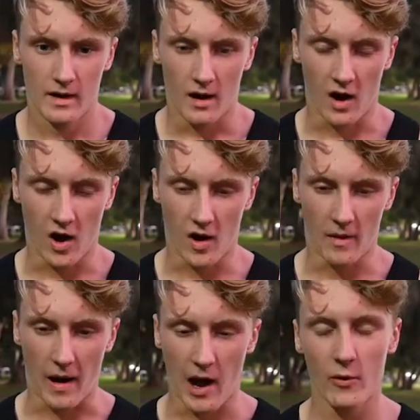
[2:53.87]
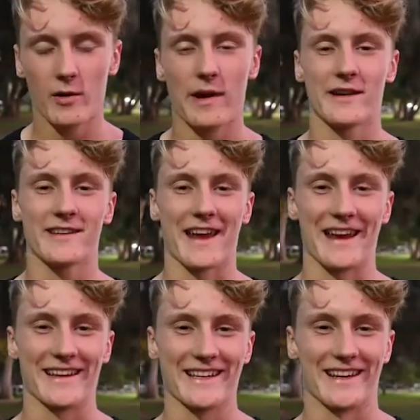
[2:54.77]
I want to make it to
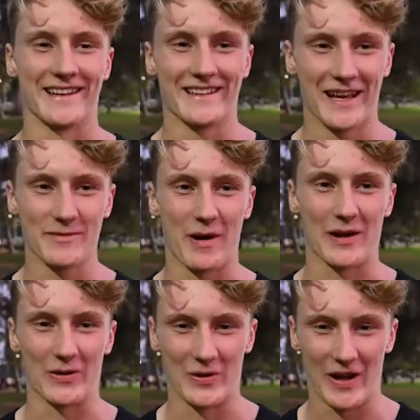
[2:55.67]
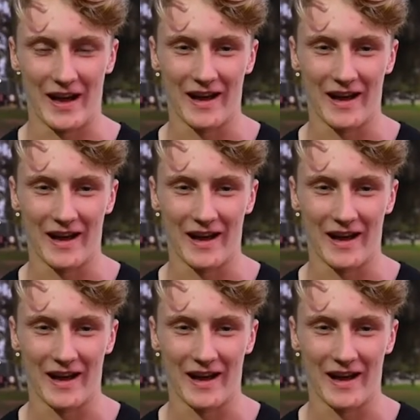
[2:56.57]
NXN. That's my goal.